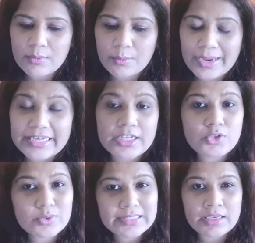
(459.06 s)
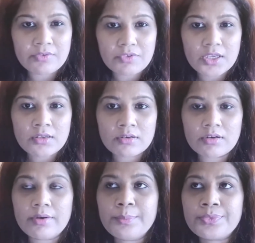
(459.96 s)
when it was evening
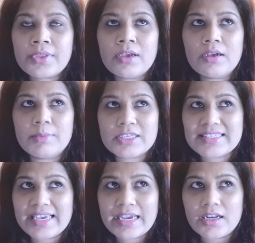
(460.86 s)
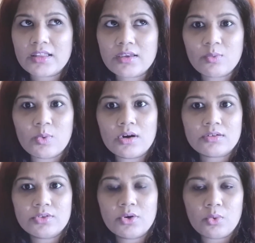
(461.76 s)
here, because I had, I think,
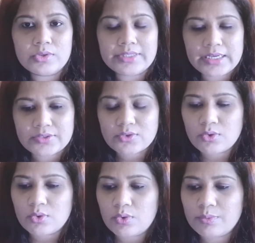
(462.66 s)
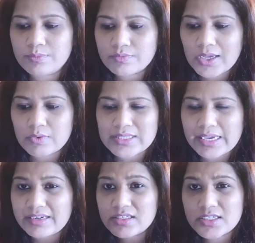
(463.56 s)
work the whole day, so I was
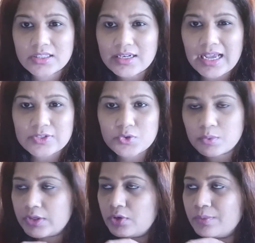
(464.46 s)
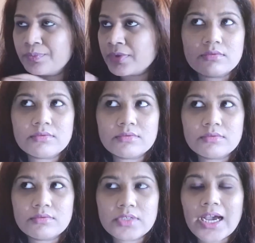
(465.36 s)
editing the last video.
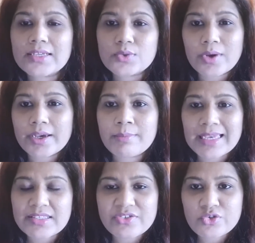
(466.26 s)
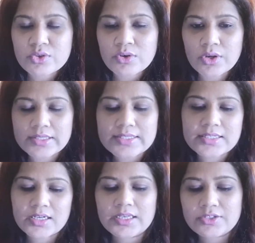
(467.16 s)
Yeah, so I messaged her on
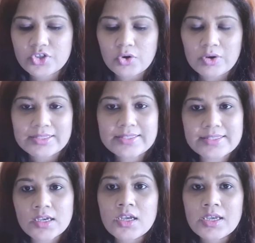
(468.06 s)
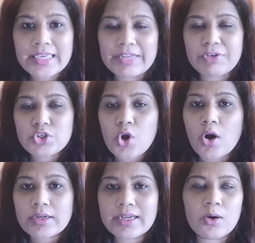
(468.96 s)
Insta, chalo, can we
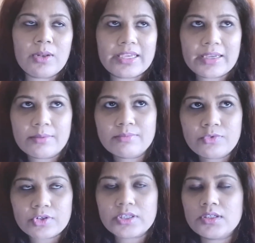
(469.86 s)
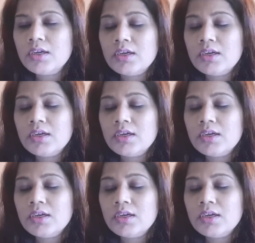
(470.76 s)
talk now? Like, I'm free.